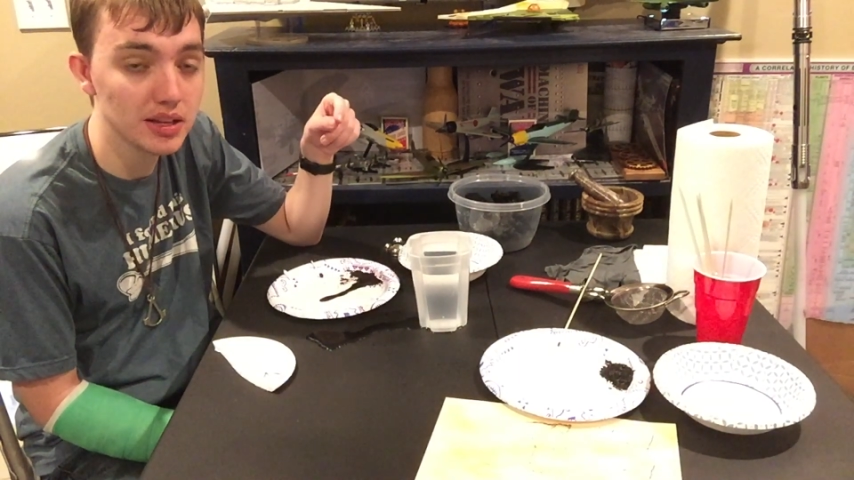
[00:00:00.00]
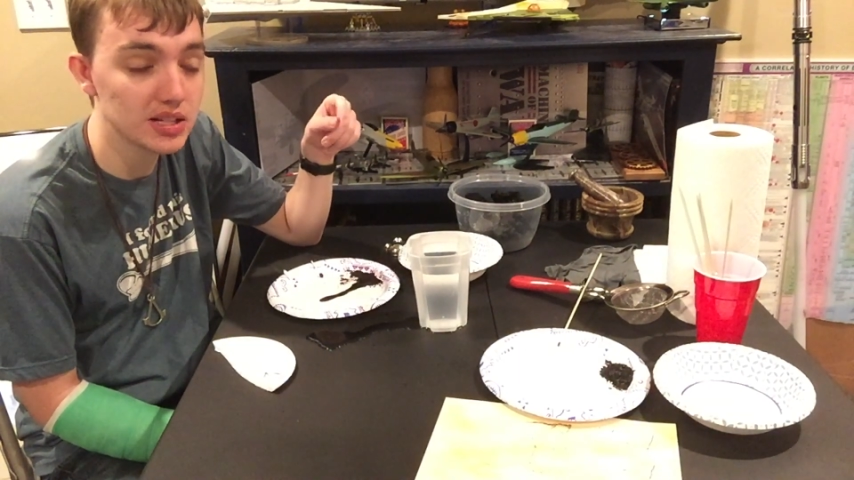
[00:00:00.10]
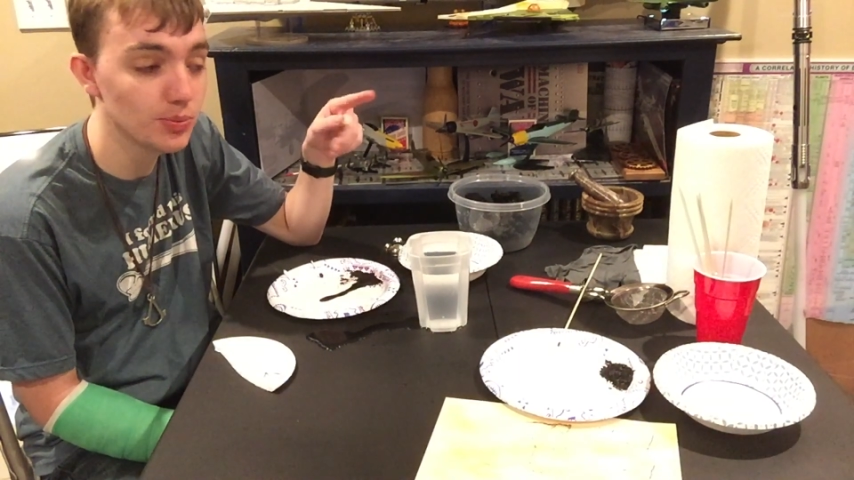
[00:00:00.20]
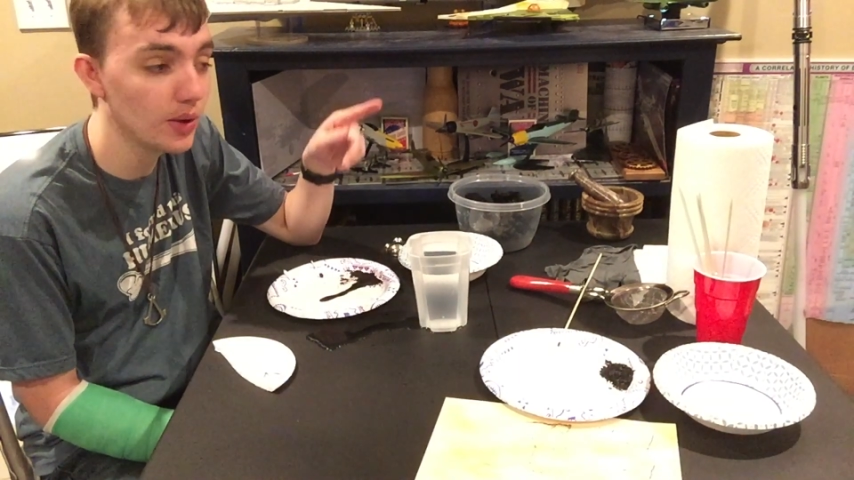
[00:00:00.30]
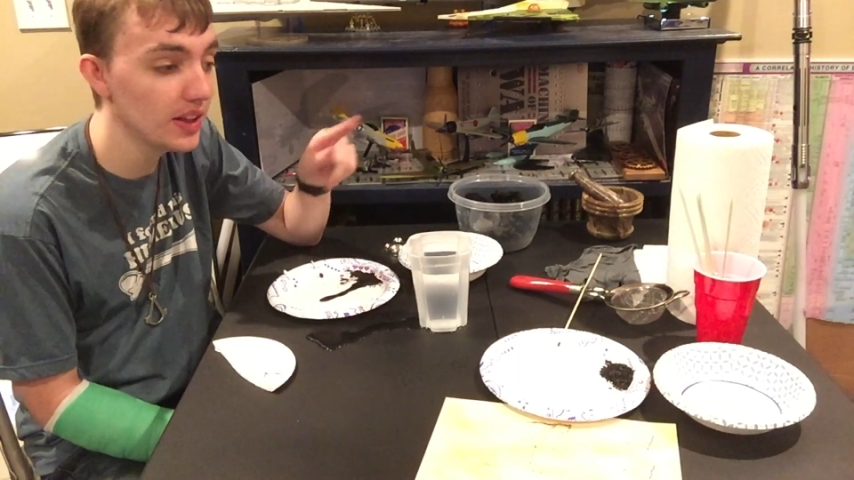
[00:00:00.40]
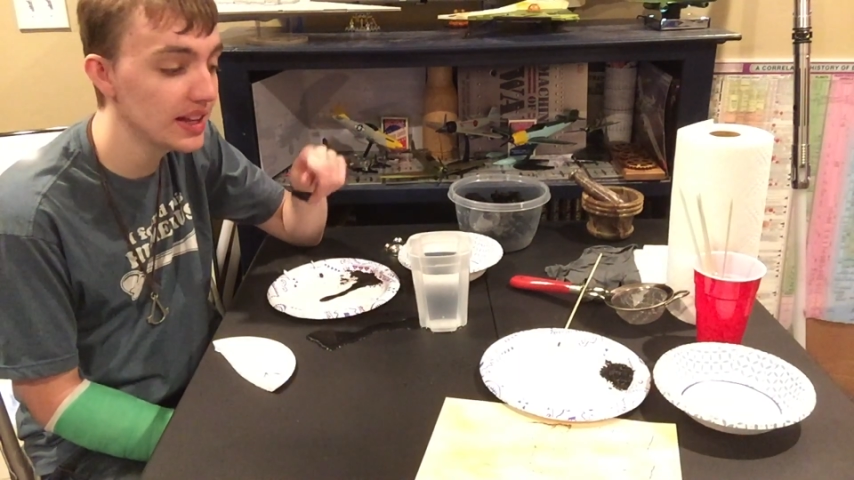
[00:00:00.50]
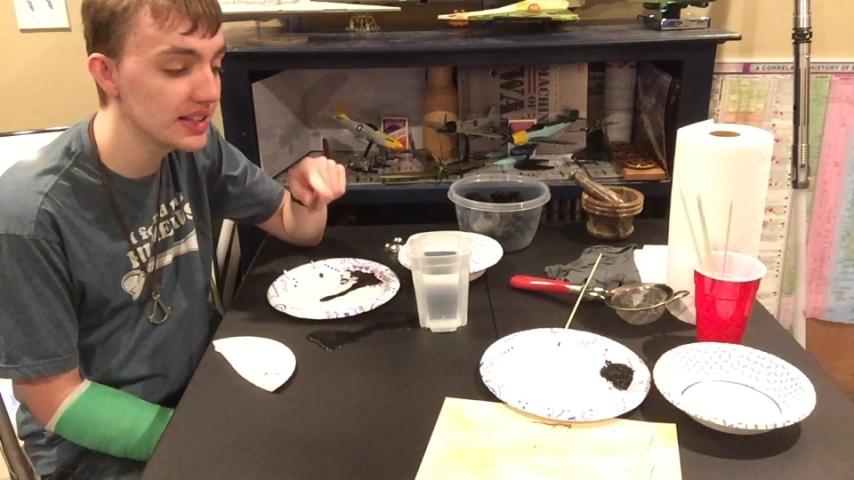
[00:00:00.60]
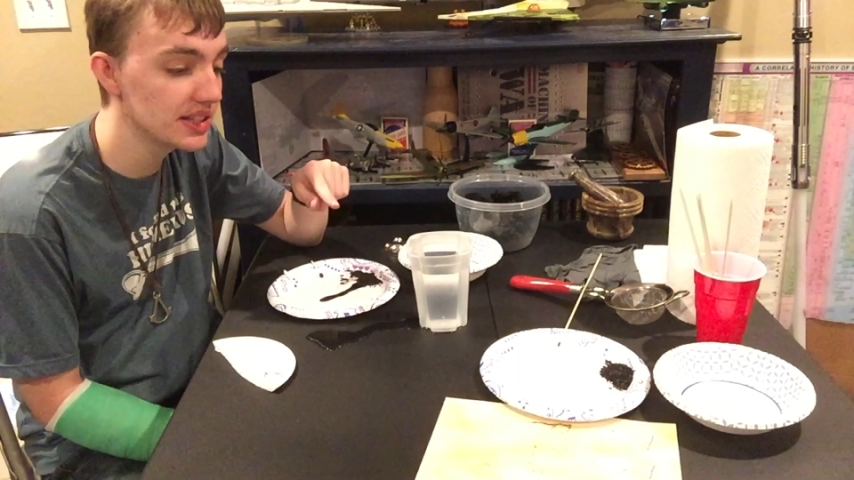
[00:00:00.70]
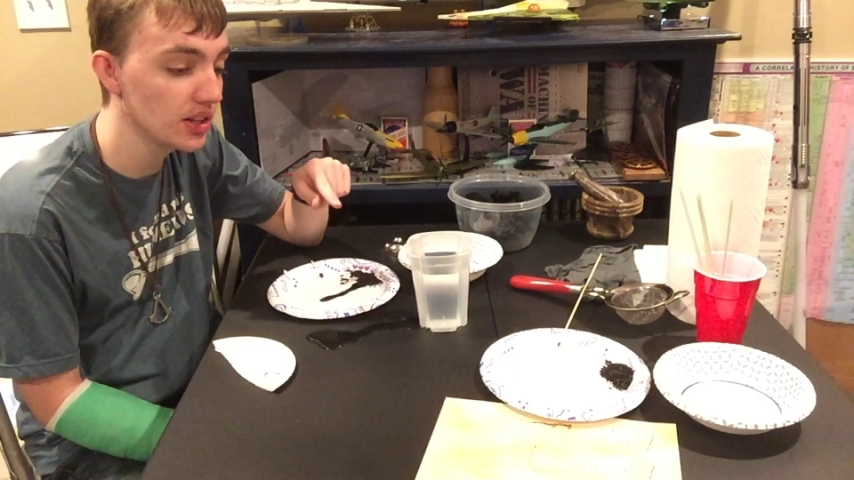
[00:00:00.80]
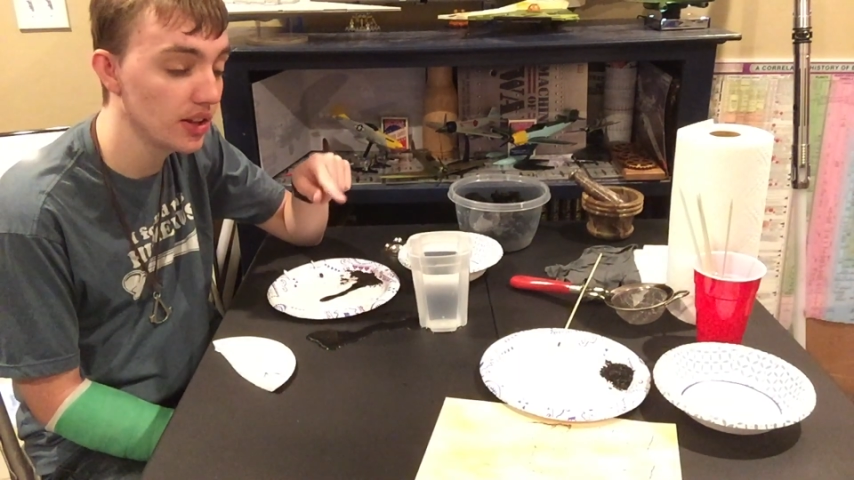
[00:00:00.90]
as well
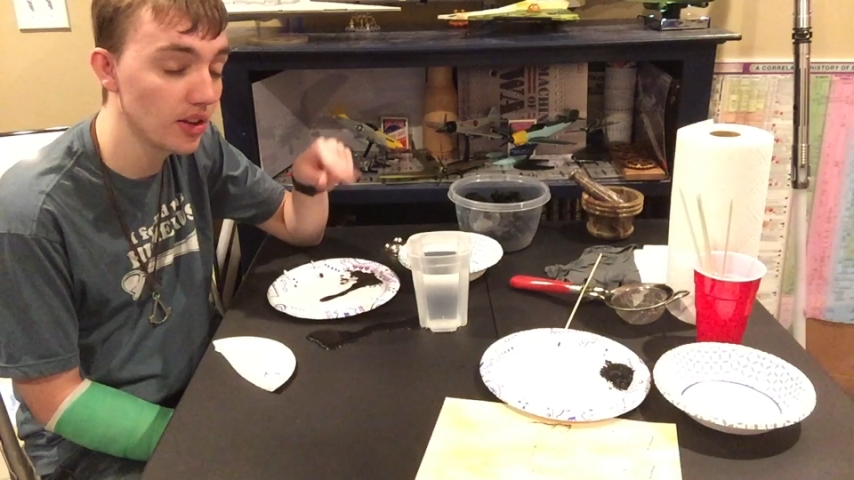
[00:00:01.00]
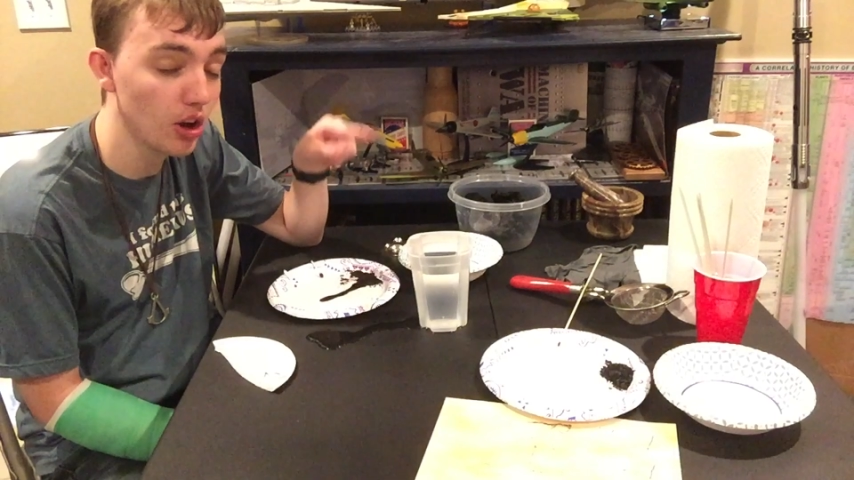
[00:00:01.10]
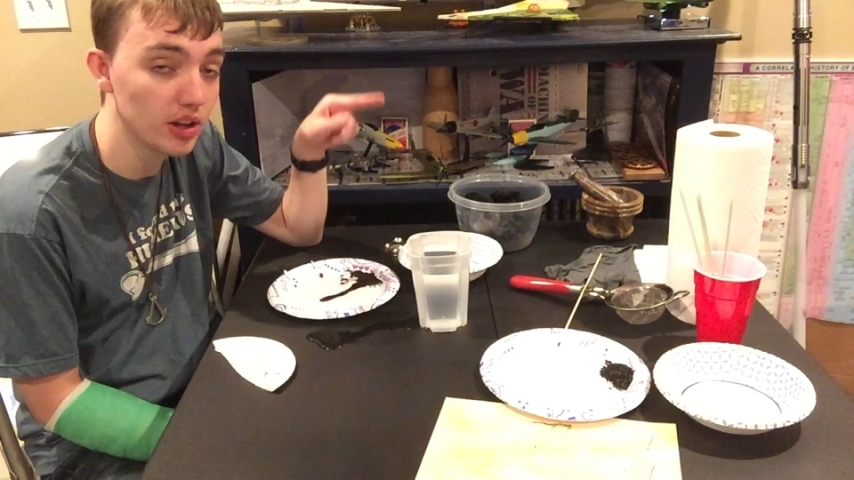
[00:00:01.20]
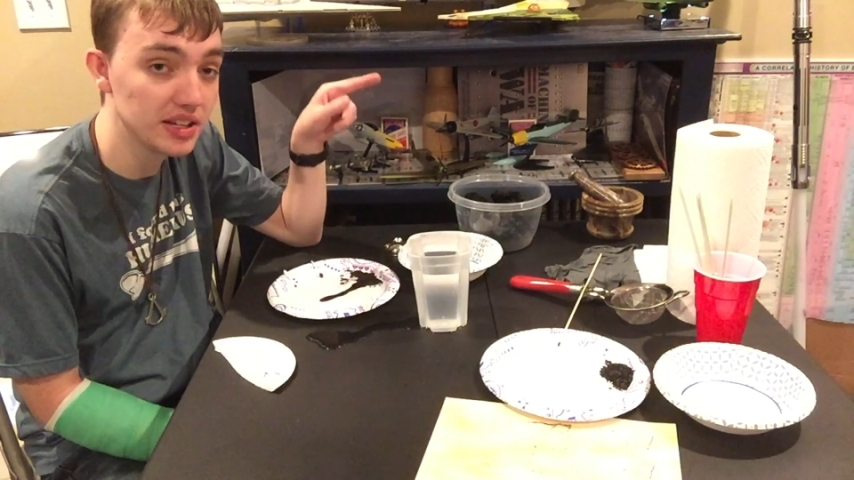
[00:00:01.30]
as the